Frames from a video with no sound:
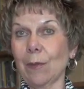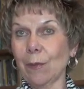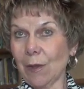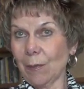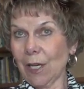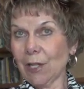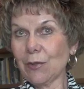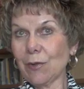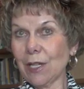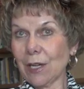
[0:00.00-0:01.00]
the
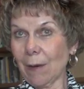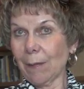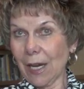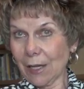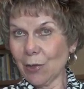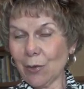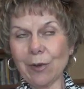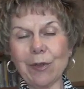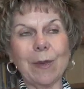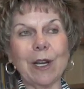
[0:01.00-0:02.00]
ministry to come back
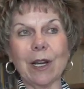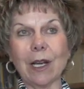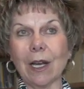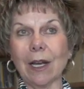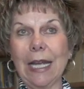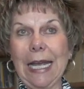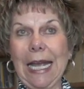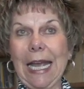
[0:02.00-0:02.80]
to North America.